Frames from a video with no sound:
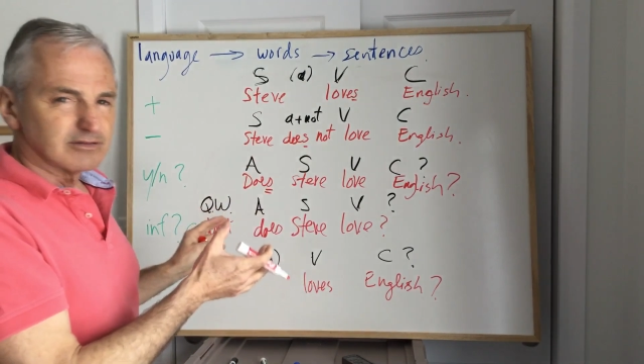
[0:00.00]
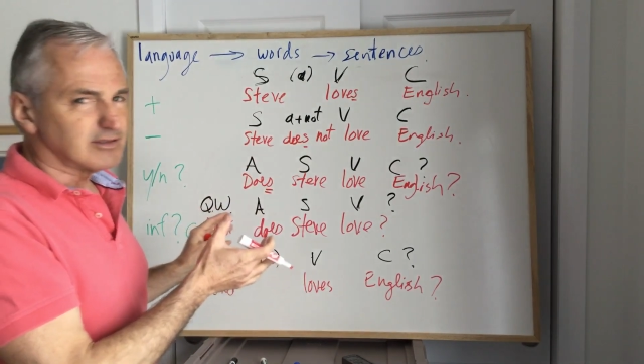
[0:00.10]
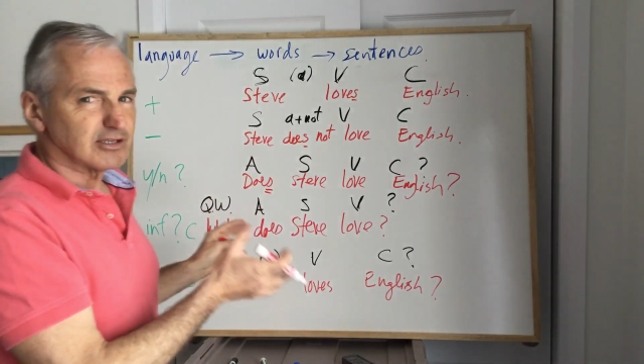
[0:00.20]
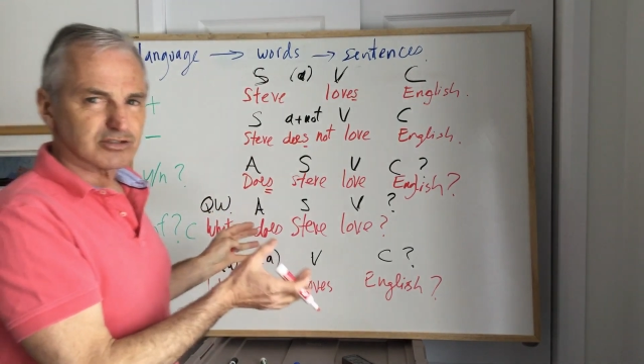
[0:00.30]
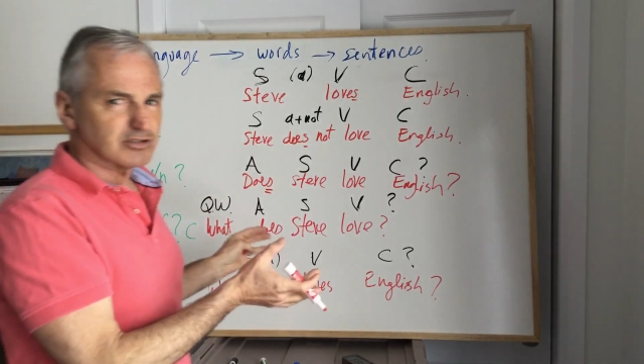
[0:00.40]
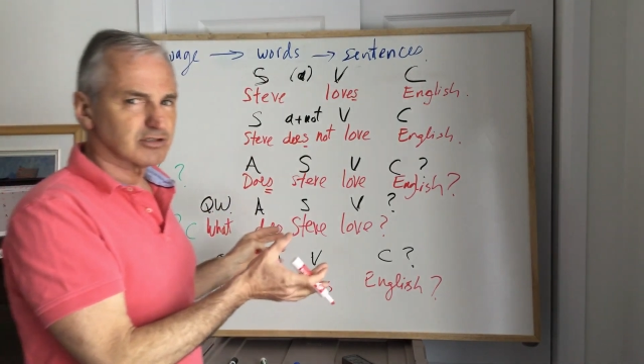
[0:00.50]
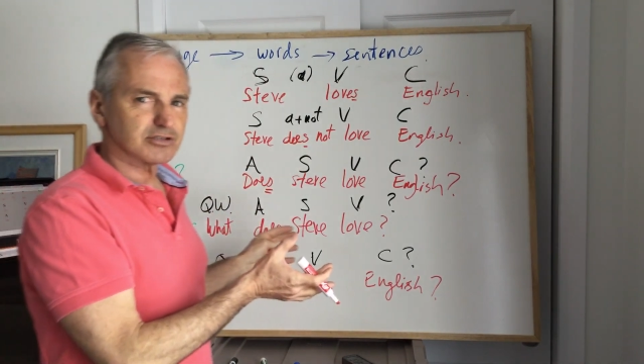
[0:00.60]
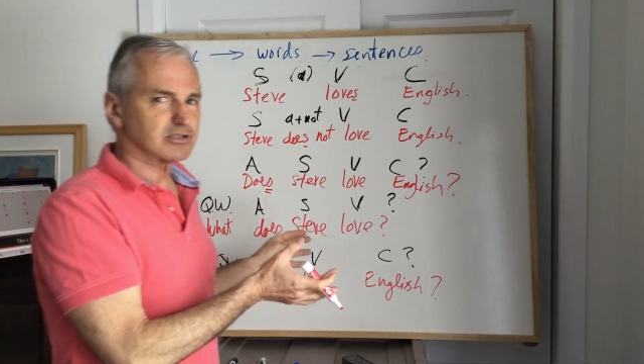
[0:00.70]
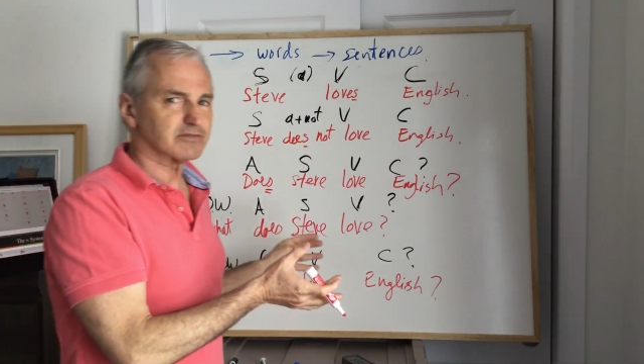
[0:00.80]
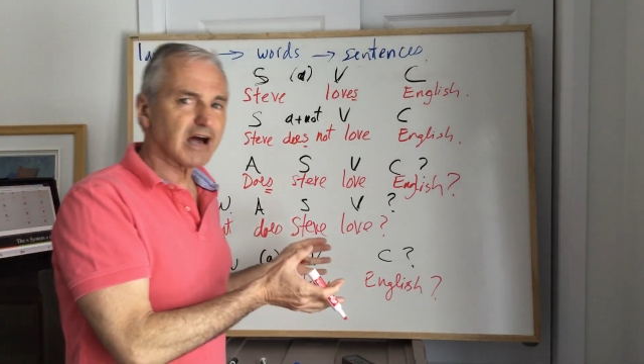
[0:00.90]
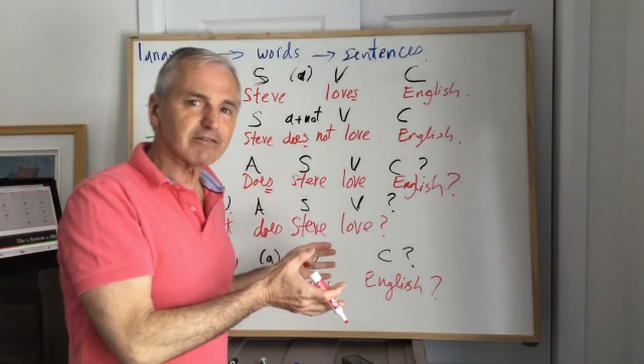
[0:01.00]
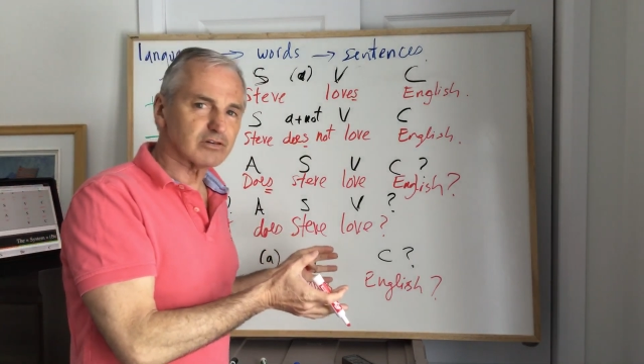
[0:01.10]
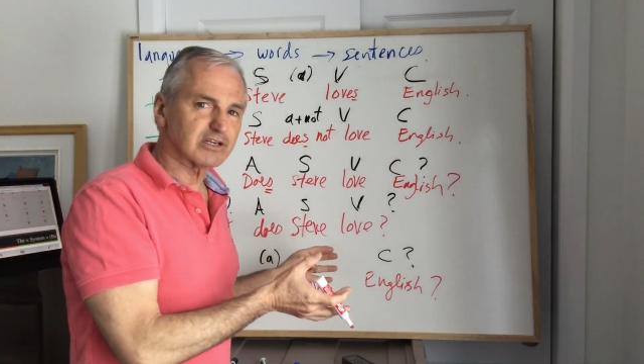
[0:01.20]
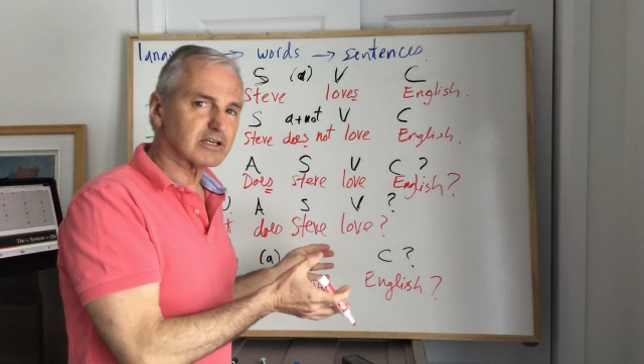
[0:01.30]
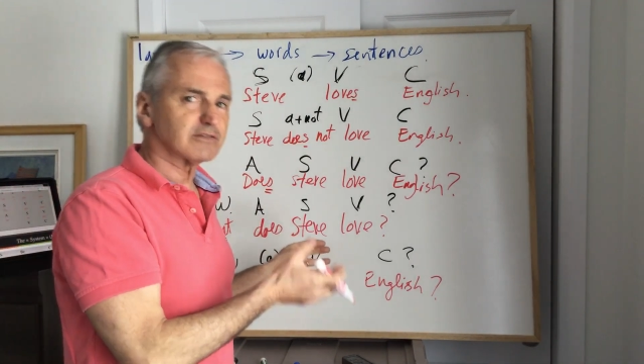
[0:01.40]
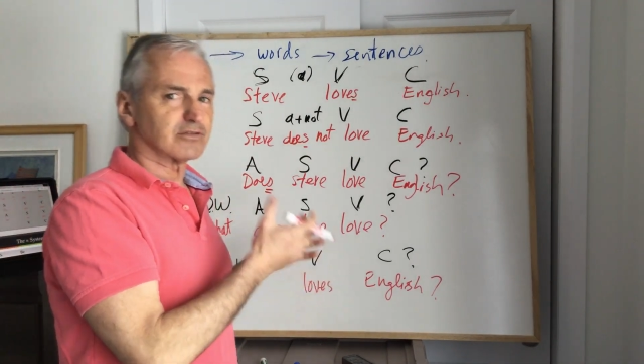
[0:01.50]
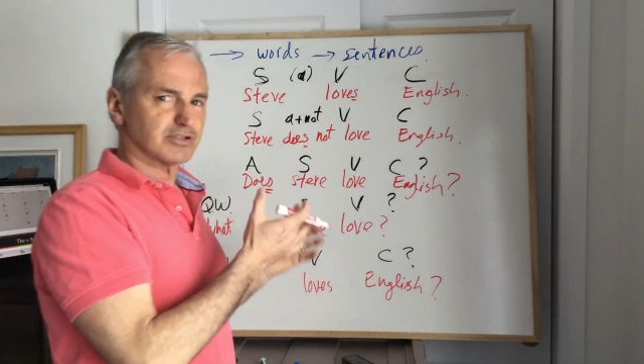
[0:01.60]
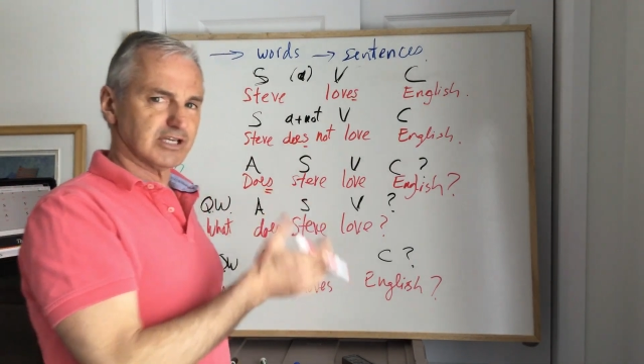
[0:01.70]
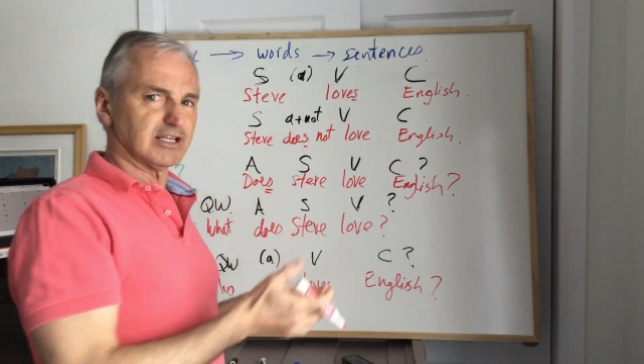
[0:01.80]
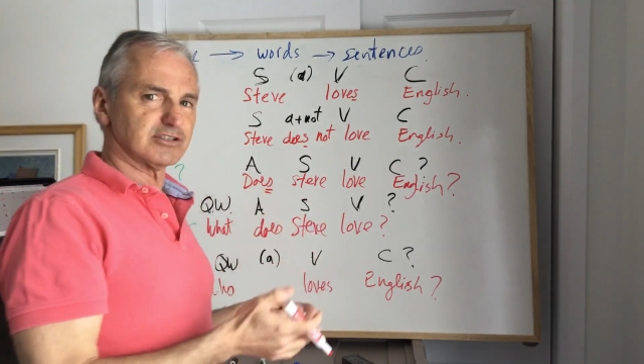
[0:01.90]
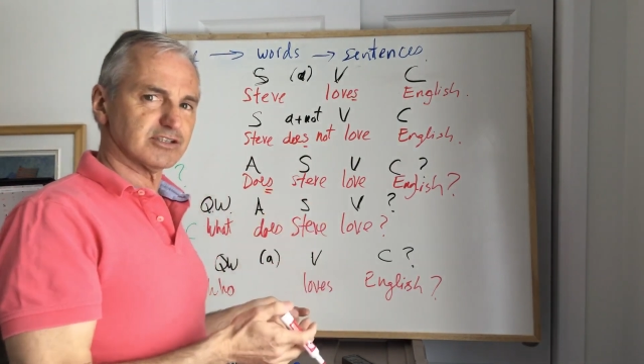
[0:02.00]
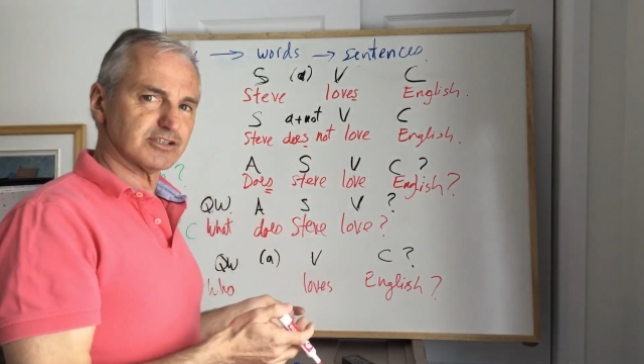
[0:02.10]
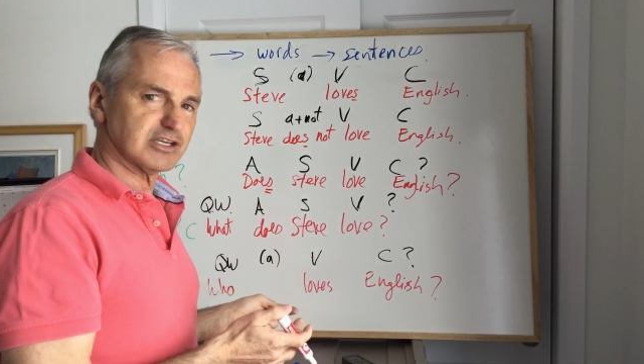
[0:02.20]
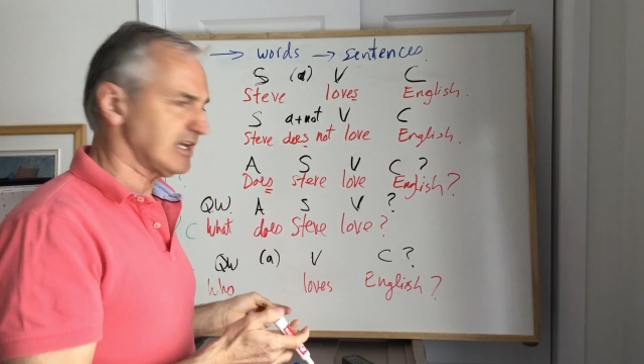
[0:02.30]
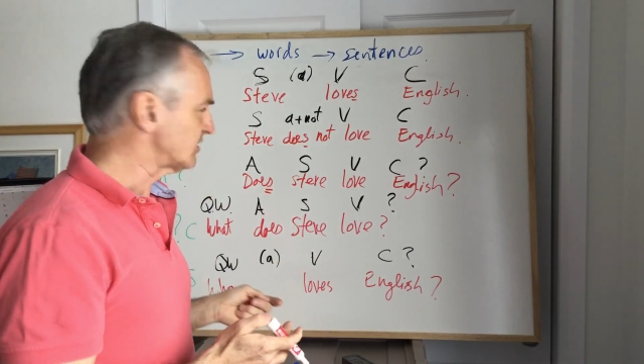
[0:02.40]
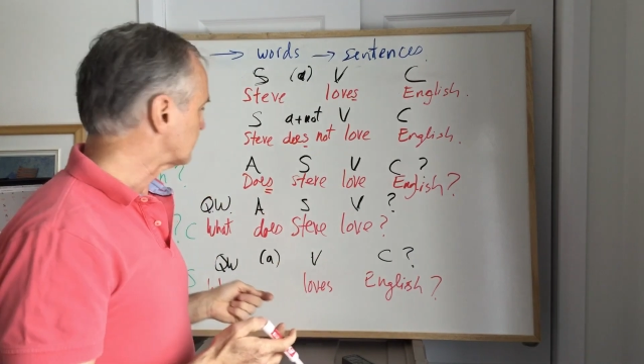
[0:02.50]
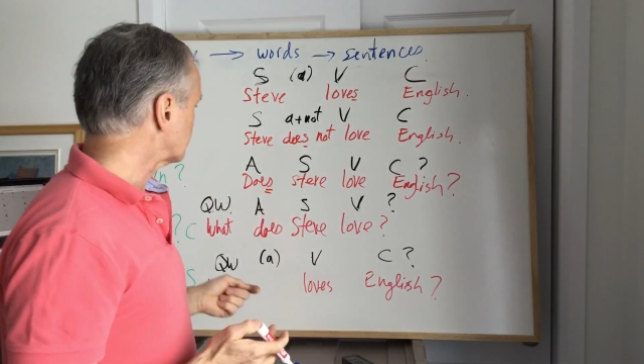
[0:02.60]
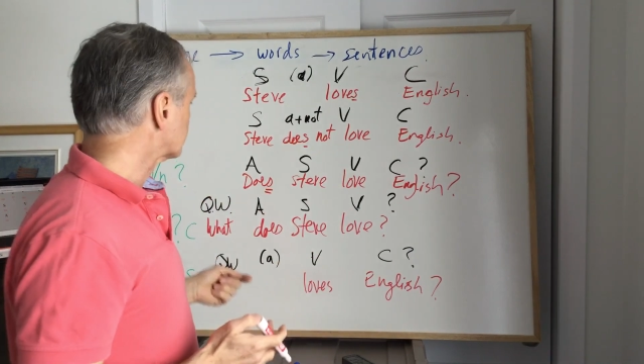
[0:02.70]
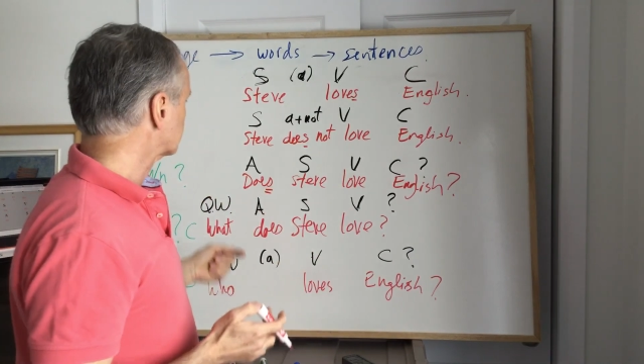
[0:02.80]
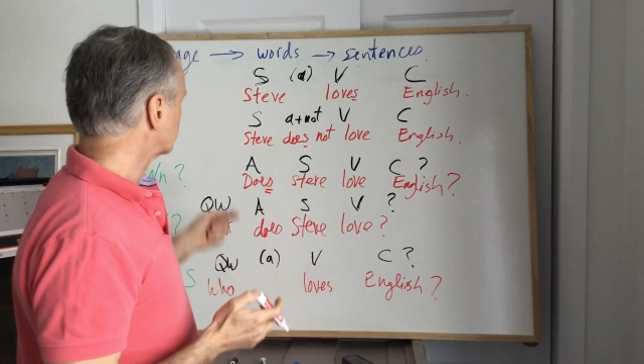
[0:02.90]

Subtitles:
this is your survival kit for sentences in English.